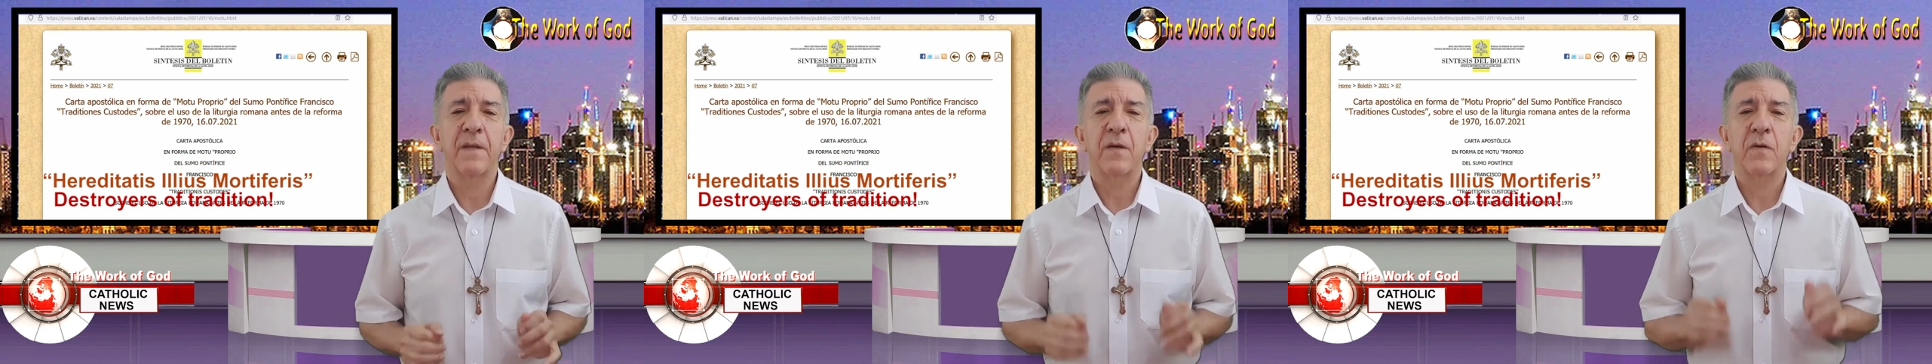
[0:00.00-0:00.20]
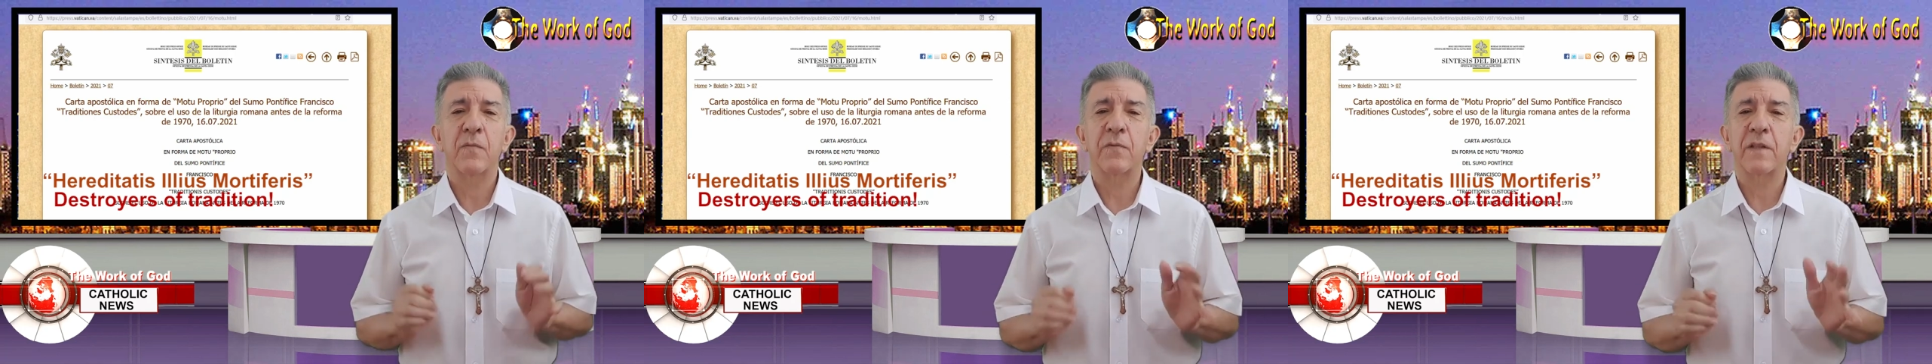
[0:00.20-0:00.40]

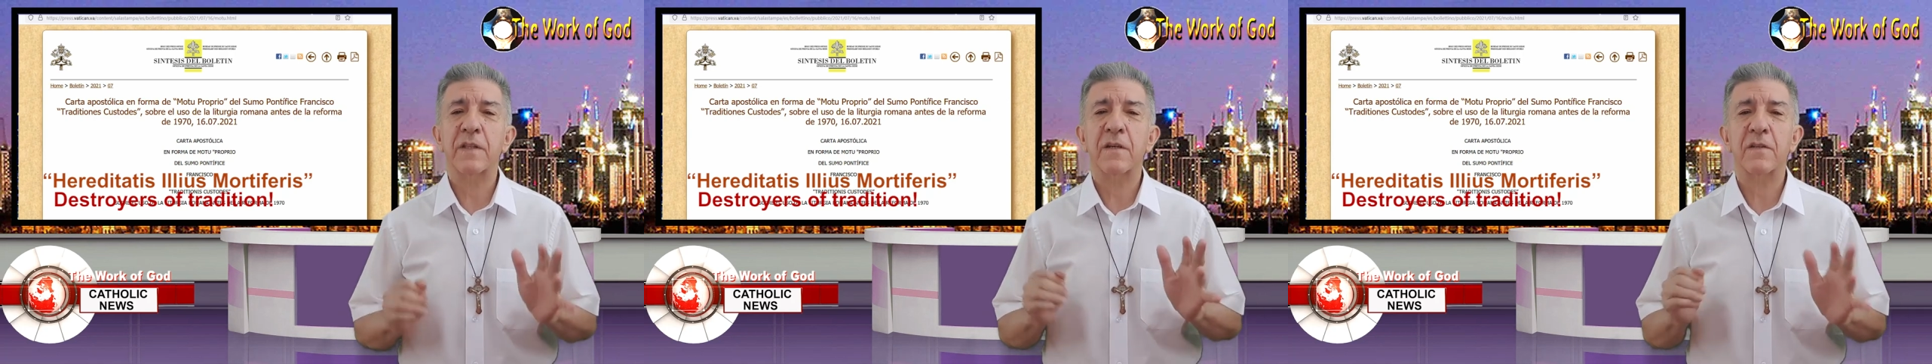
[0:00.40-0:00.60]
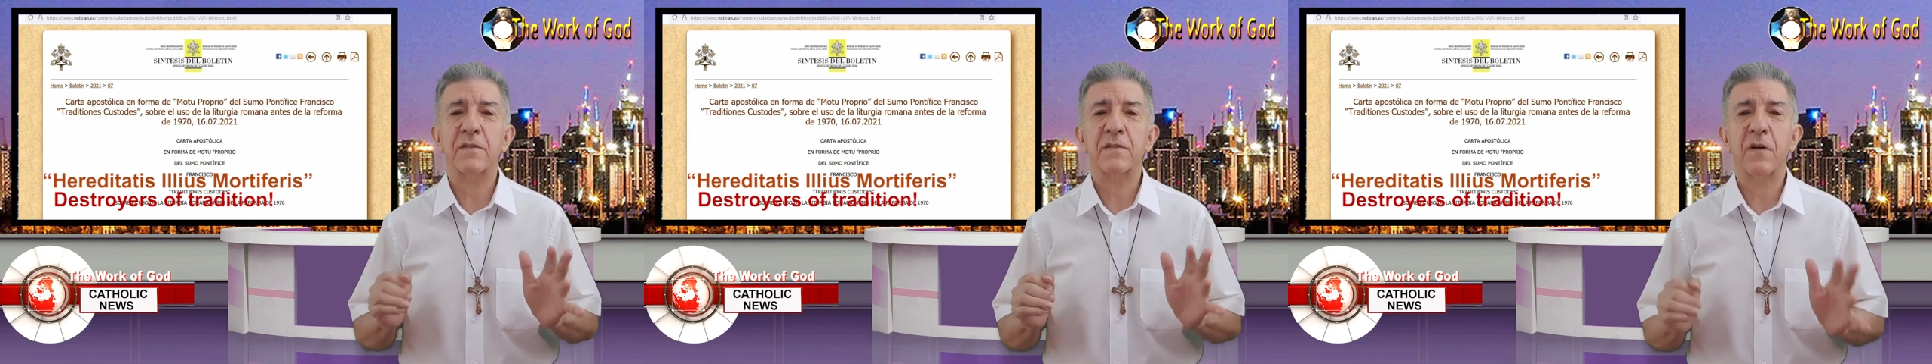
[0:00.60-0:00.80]
who will
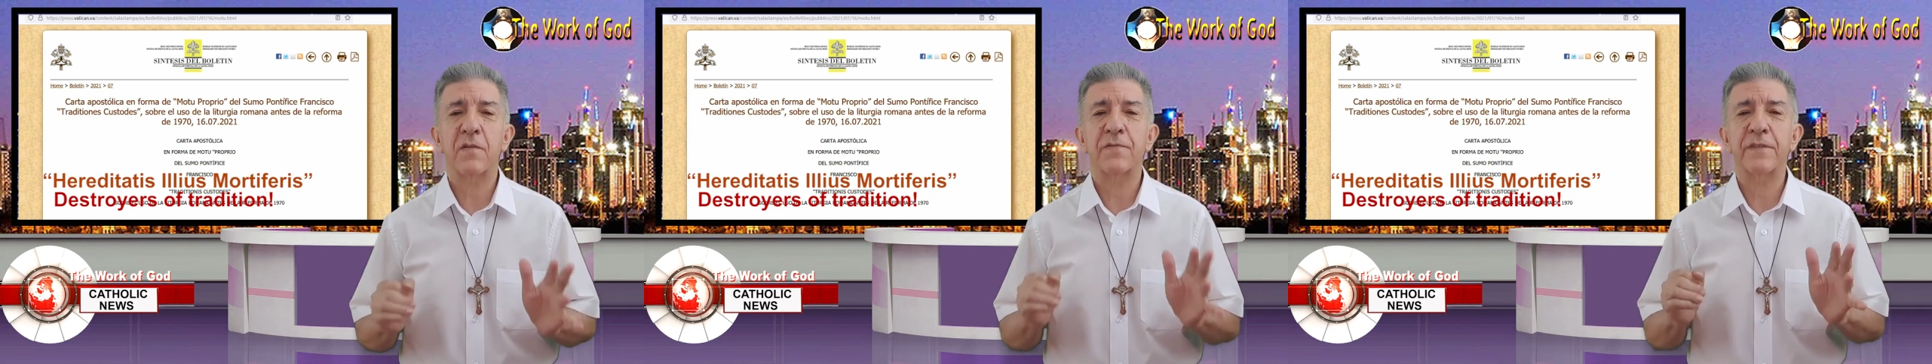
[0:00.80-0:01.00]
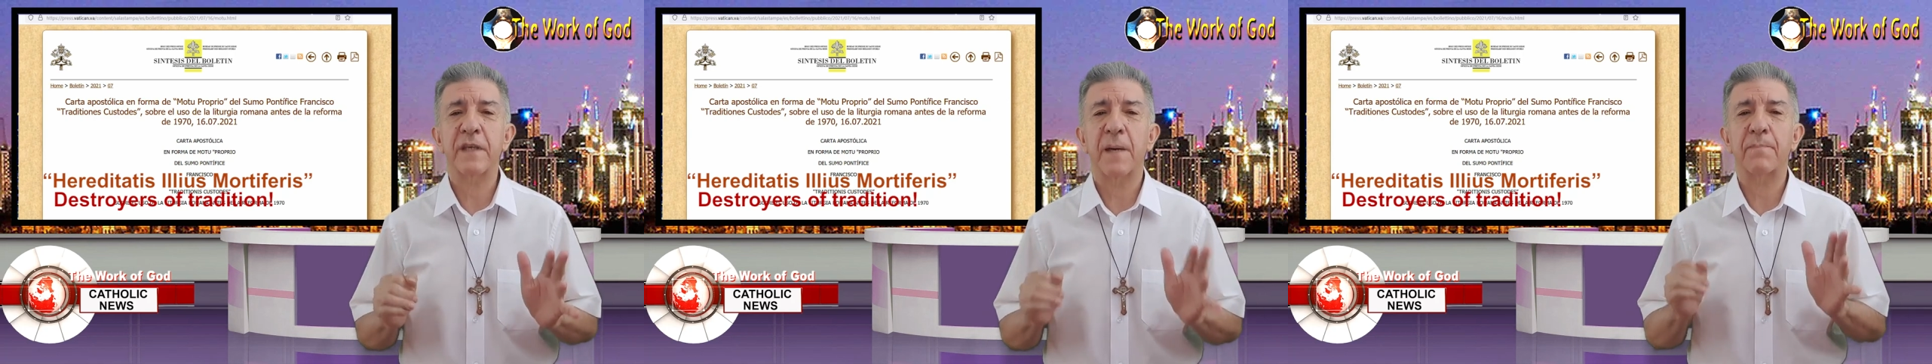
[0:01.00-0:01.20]

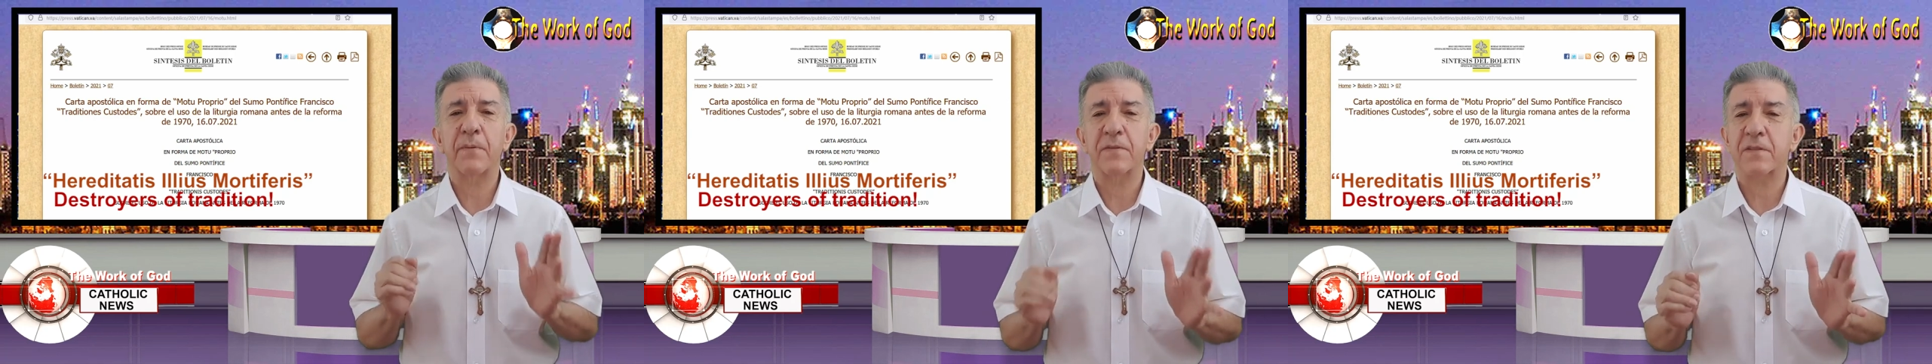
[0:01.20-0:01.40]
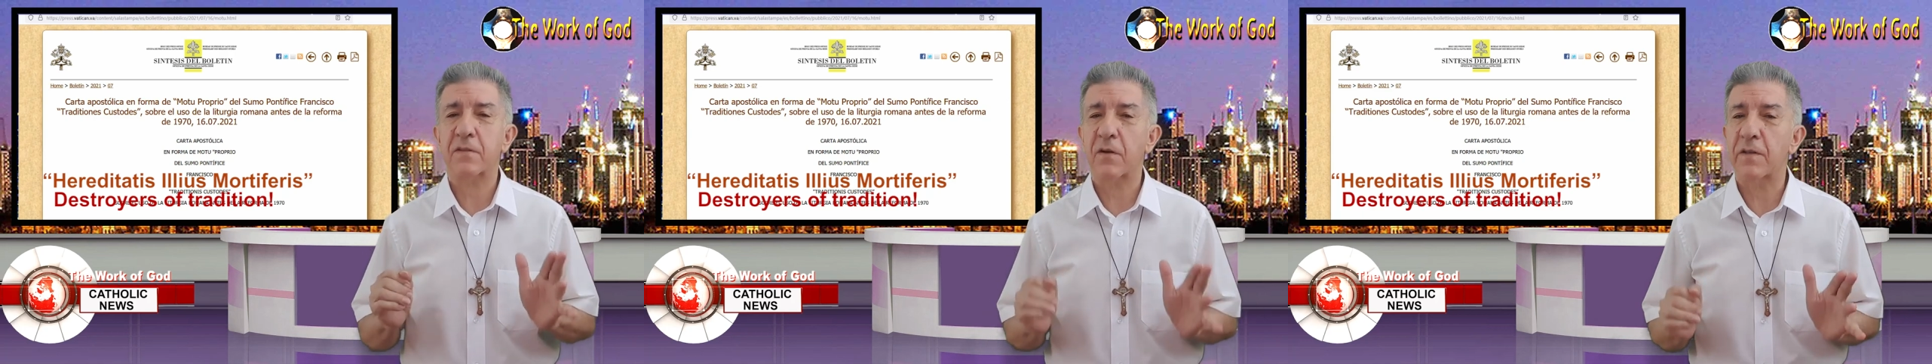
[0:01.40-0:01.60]
consult the
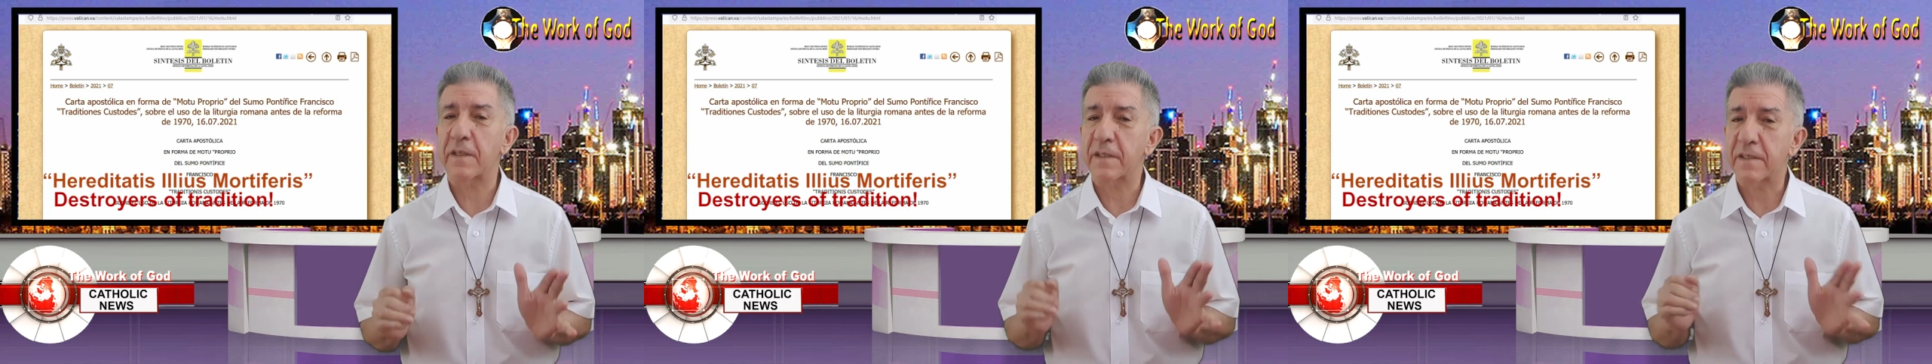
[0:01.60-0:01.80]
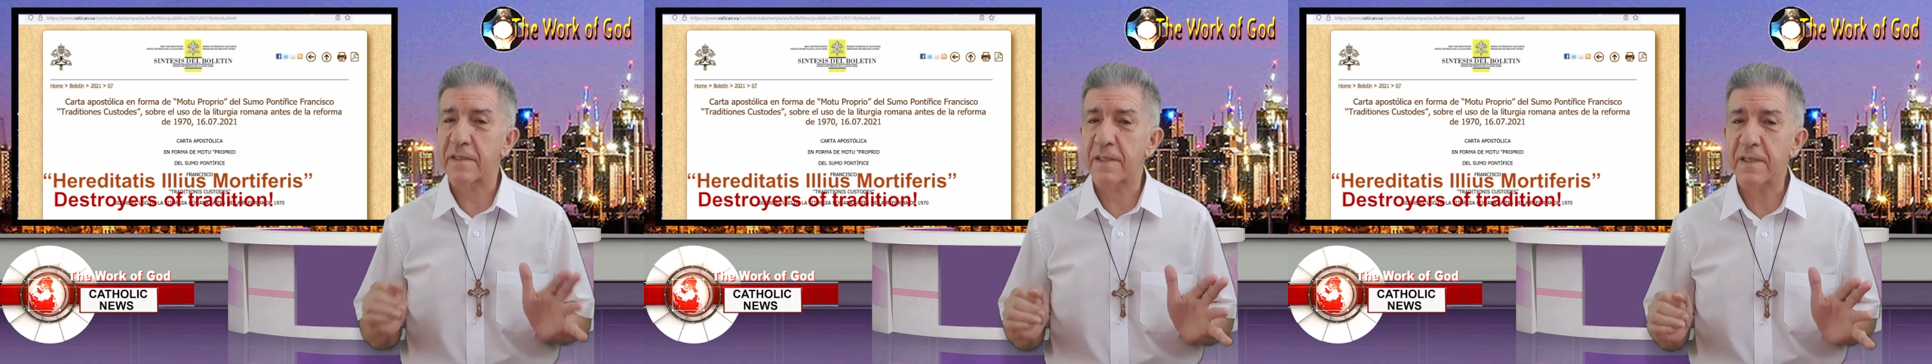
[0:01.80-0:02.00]

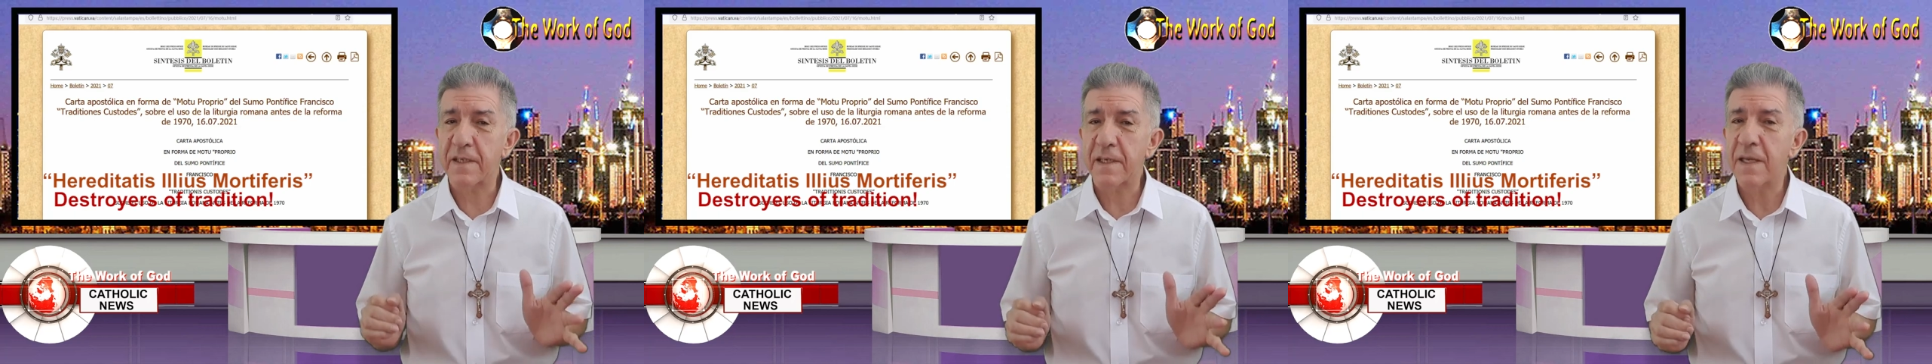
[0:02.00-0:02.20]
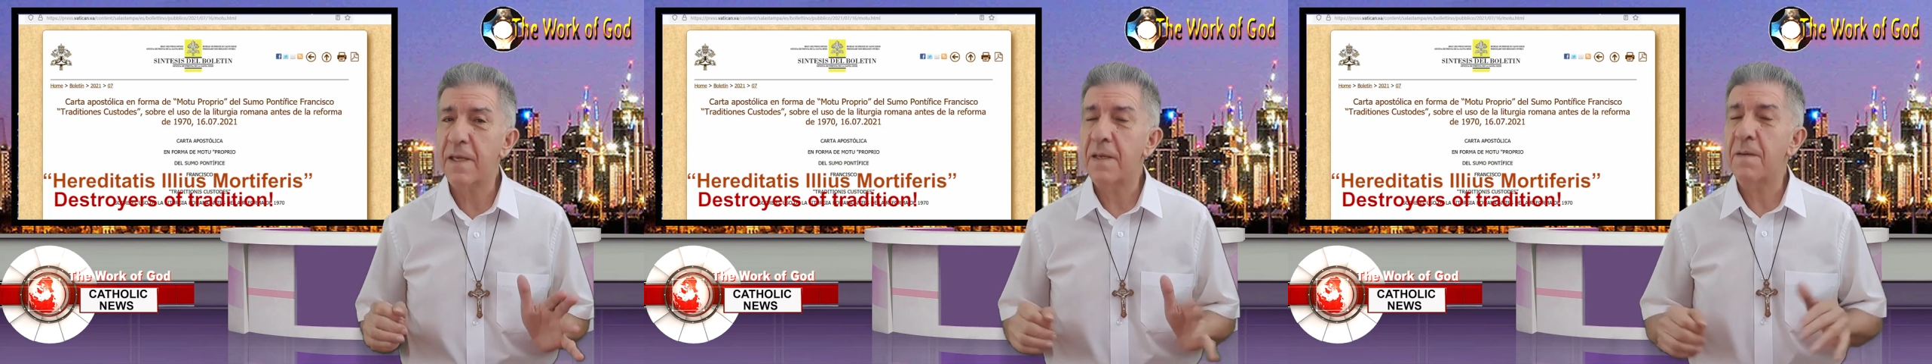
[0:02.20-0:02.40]
Apostolic
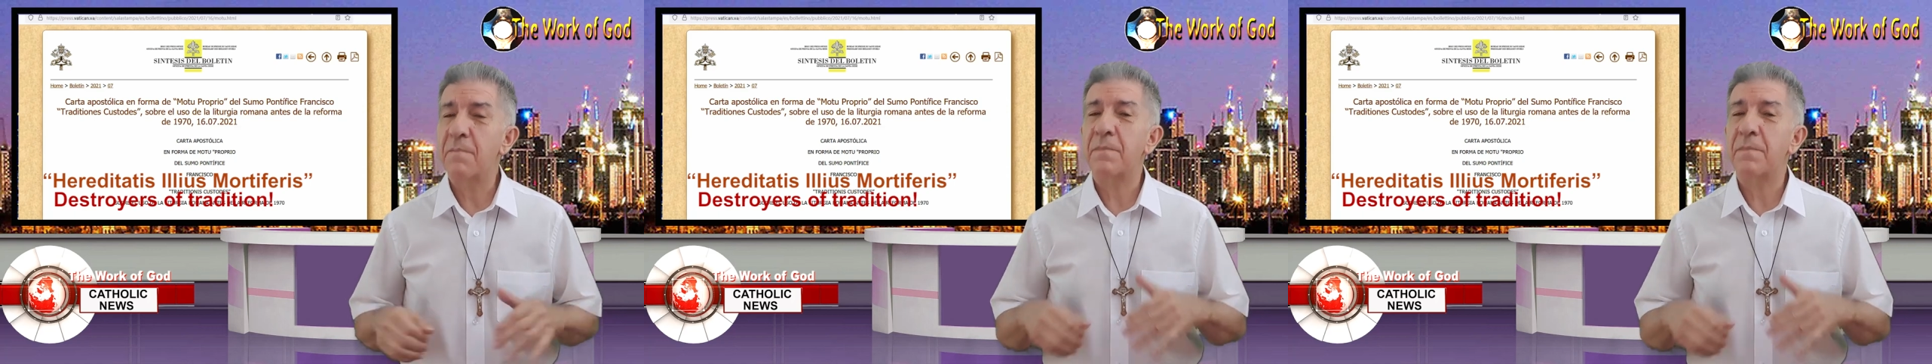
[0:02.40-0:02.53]
See